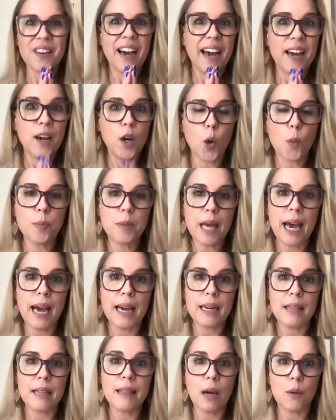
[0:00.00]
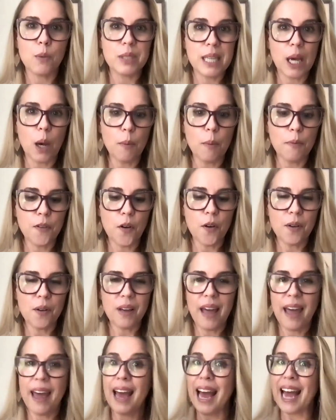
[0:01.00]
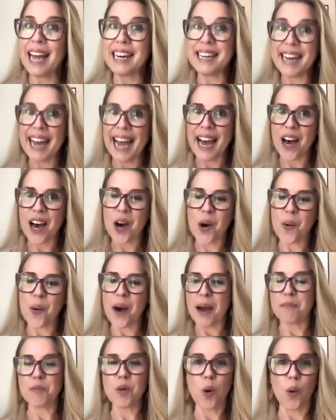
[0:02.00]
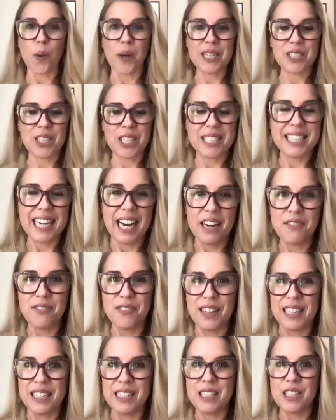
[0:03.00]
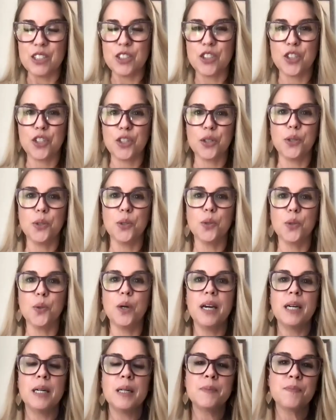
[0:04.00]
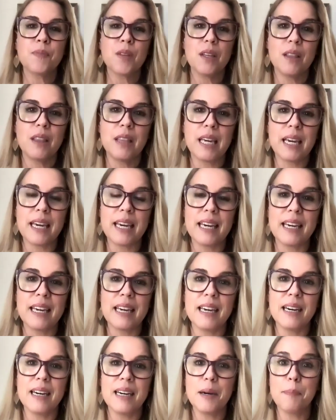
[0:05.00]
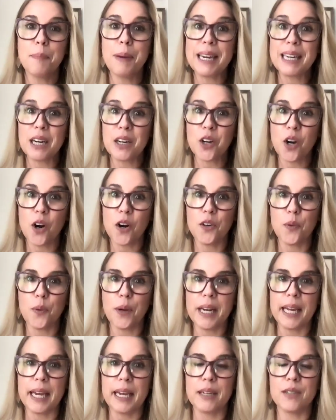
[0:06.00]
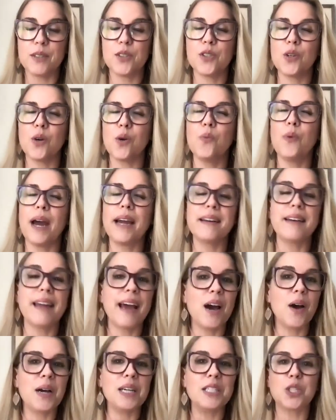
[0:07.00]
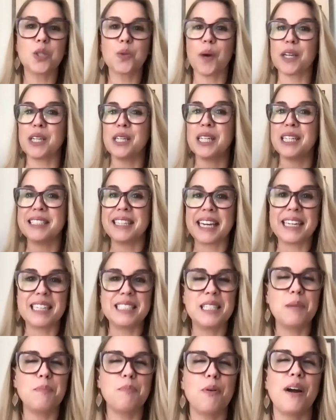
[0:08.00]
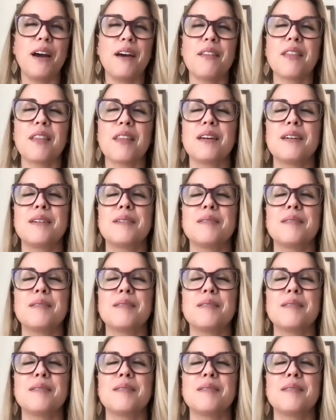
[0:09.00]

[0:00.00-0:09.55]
I hope that that was helpful. And now I'm going to dive in to the pick a card reading. So right now, I just want you to take a deep breath.